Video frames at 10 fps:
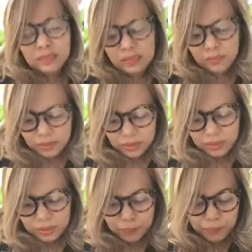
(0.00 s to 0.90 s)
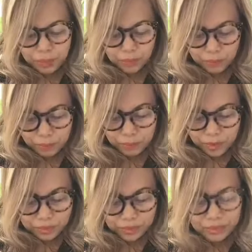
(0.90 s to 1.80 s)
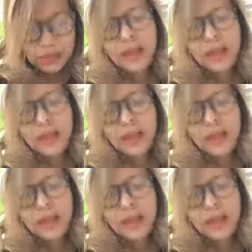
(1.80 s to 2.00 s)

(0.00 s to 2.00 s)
something some part of the body